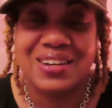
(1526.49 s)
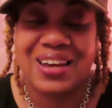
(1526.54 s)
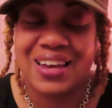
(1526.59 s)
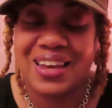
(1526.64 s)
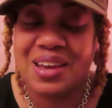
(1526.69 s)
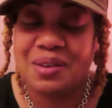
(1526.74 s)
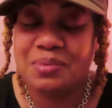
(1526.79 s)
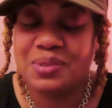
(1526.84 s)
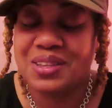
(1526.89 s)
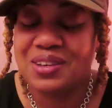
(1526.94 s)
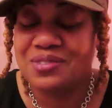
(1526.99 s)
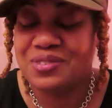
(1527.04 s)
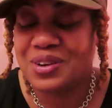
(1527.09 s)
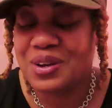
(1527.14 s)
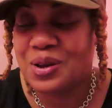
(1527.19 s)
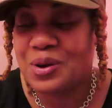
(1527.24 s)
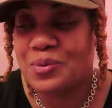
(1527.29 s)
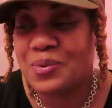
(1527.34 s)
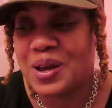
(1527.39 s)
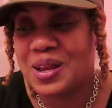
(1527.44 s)
I can't believe you're
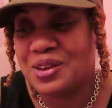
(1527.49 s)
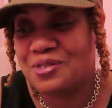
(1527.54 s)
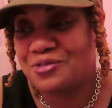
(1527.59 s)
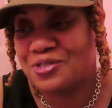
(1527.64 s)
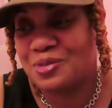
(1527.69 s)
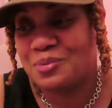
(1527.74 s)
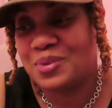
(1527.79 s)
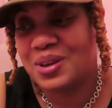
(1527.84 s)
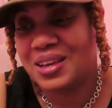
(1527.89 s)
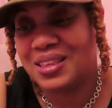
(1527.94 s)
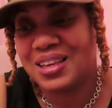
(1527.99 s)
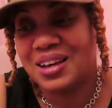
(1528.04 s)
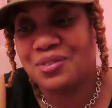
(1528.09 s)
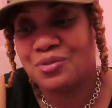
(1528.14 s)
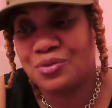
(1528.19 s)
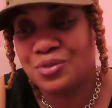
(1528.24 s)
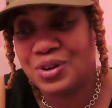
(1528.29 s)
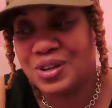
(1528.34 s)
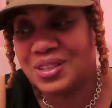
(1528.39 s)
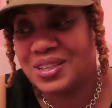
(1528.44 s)
here waiting for me. That
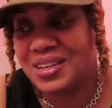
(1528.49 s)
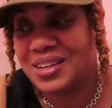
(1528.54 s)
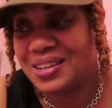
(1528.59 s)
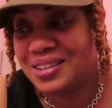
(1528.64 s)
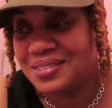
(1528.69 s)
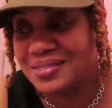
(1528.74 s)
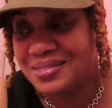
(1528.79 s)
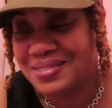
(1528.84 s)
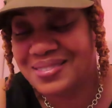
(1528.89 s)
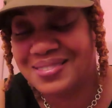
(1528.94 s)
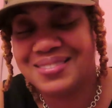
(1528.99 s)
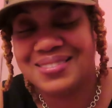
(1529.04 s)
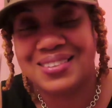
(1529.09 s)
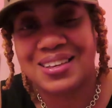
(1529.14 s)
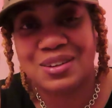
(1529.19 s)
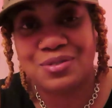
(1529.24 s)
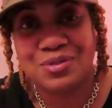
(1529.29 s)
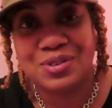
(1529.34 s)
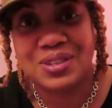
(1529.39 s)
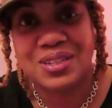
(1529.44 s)
really
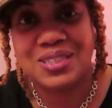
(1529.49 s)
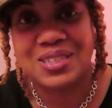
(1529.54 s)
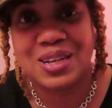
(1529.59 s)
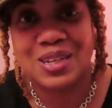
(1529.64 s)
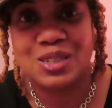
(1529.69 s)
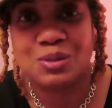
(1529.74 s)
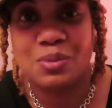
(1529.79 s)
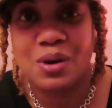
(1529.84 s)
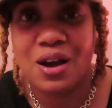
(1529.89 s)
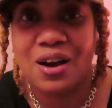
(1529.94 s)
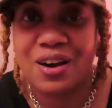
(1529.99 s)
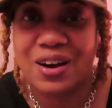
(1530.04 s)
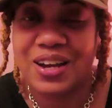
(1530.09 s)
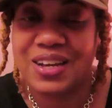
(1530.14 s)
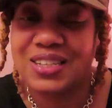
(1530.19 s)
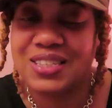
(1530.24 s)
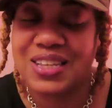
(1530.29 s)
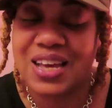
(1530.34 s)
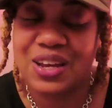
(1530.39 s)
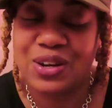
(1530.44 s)
touched my heart.
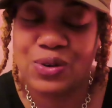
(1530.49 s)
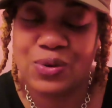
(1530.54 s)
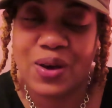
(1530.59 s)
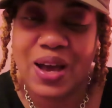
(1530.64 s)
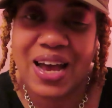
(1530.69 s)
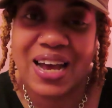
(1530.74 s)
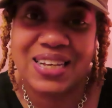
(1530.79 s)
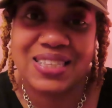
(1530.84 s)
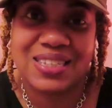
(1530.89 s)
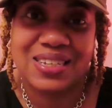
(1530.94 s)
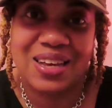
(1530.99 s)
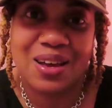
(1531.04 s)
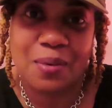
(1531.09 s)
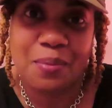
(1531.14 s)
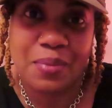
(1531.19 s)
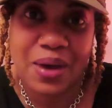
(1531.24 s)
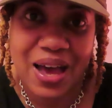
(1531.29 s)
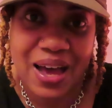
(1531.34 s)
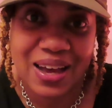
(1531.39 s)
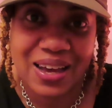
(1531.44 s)
And so I knew I had to
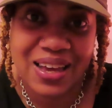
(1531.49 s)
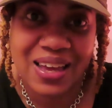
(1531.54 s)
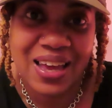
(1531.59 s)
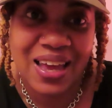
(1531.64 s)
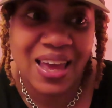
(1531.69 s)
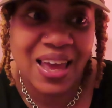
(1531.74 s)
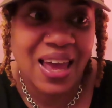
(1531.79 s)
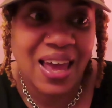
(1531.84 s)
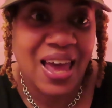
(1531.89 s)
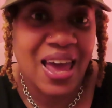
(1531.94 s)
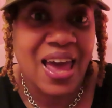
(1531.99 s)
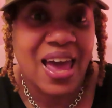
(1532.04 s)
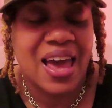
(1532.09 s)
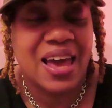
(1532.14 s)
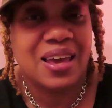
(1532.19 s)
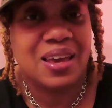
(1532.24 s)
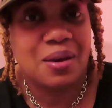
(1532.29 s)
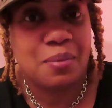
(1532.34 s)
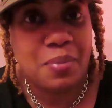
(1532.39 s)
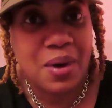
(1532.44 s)
come back
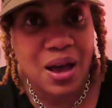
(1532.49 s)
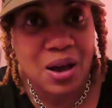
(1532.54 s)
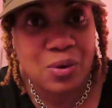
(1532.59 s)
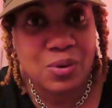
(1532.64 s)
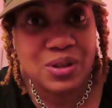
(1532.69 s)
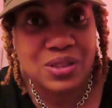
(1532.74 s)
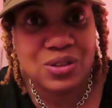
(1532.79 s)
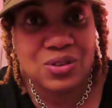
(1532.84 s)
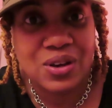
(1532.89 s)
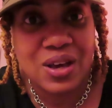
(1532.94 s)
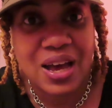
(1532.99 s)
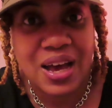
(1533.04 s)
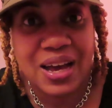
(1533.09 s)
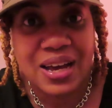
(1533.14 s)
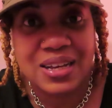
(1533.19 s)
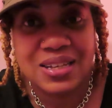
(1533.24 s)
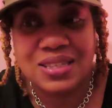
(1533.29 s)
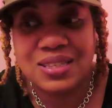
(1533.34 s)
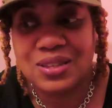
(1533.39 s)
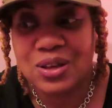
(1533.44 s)
and get back with you
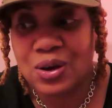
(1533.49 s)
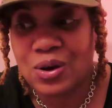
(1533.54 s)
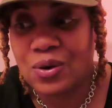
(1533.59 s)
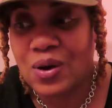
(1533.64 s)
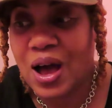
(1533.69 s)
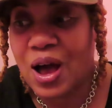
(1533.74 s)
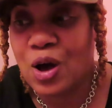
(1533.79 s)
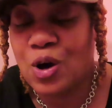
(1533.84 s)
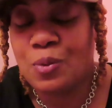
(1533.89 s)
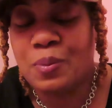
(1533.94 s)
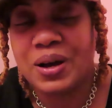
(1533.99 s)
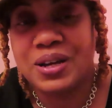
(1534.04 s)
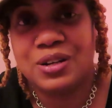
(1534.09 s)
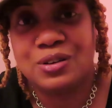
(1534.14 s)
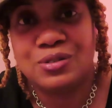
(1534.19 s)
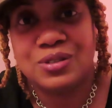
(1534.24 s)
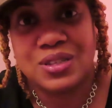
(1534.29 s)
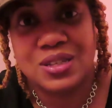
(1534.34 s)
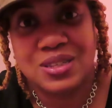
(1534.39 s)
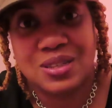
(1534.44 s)
guys. So I hope I
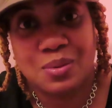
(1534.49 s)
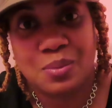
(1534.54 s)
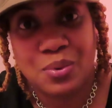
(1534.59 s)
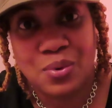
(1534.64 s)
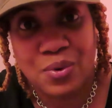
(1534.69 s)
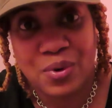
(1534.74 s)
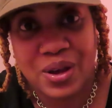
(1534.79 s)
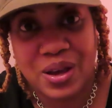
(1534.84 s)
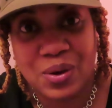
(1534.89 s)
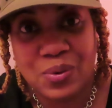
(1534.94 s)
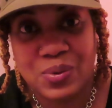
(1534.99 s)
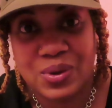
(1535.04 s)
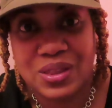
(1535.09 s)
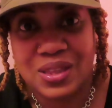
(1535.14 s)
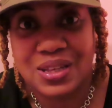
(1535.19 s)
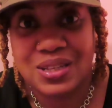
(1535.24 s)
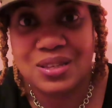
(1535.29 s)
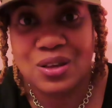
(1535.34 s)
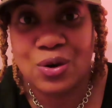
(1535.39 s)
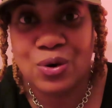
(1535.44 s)
don't disappoint with
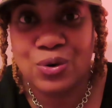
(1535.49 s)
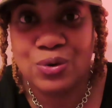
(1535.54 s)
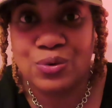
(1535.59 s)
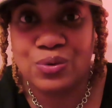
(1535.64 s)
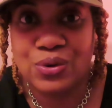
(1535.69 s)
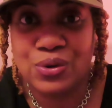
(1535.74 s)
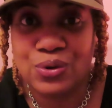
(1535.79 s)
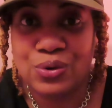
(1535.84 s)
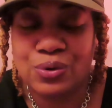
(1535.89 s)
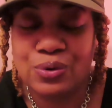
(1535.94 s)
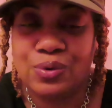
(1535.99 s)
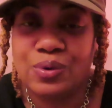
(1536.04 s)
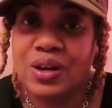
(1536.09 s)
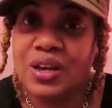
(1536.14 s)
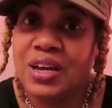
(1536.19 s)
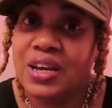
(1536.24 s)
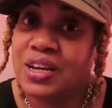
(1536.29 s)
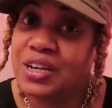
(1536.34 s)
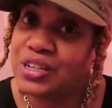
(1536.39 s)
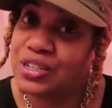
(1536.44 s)
this whole new
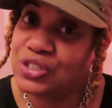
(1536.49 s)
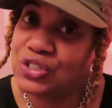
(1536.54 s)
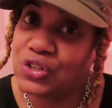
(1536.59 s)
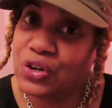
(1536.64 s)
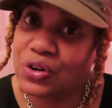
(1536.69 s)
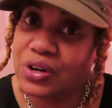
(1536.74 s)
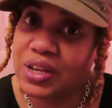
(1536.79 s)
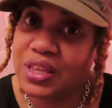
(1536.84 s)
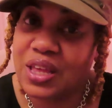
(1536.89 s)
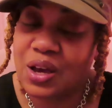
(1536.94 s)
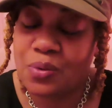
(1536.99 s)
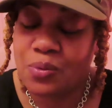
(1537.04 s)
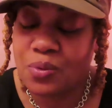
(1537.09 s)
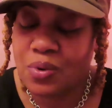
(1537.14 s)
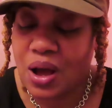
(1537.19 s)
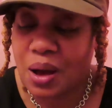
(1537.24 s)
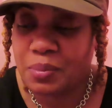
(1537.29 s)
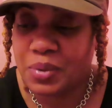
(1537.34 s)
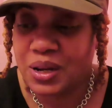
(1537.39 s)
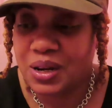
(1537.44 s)
journey that
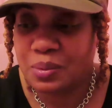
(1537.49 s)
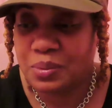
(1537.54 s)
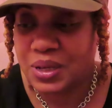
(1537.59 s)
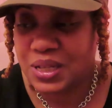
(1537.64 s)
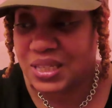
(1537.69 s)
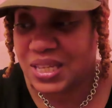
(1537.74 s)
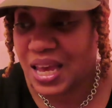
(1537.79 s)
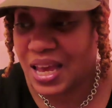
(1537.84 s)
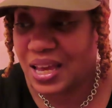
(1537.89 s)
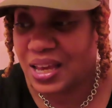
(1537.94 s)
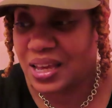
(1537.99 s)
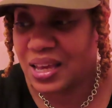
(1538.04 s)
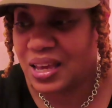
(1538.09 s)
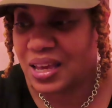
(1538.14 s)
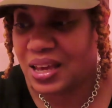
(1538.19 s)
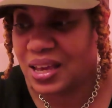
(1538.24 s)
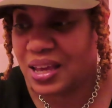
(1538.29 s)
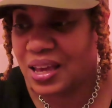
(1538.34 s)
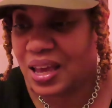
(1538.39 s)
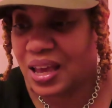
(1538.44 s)
I'm going to be taking.